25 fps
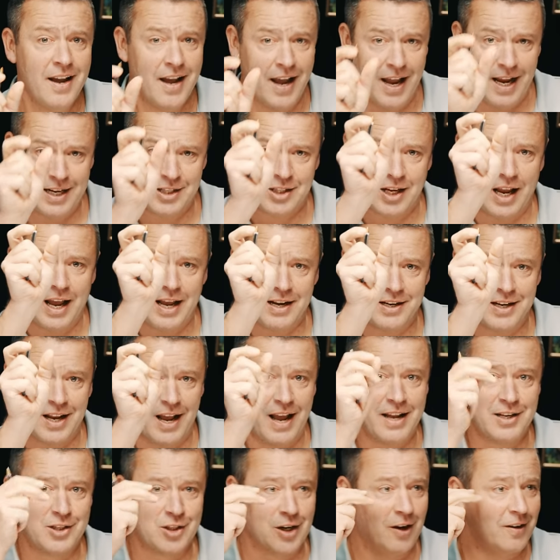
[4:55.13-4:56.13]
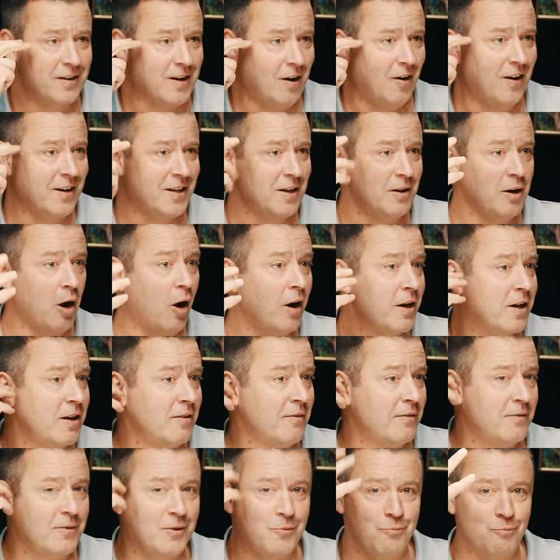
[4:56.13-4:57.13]
It's like I
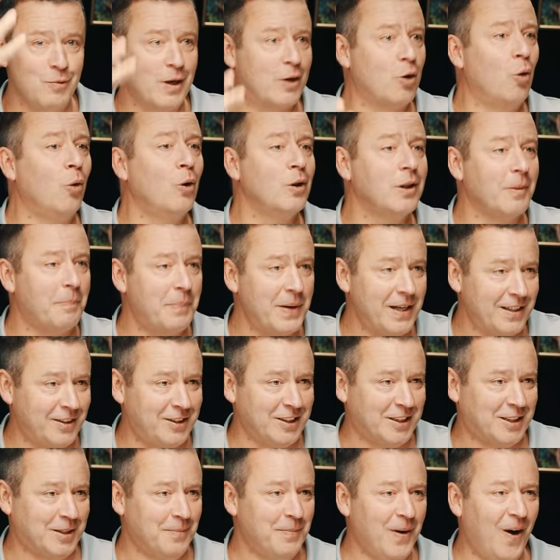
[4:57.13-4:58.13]
can recall the picture to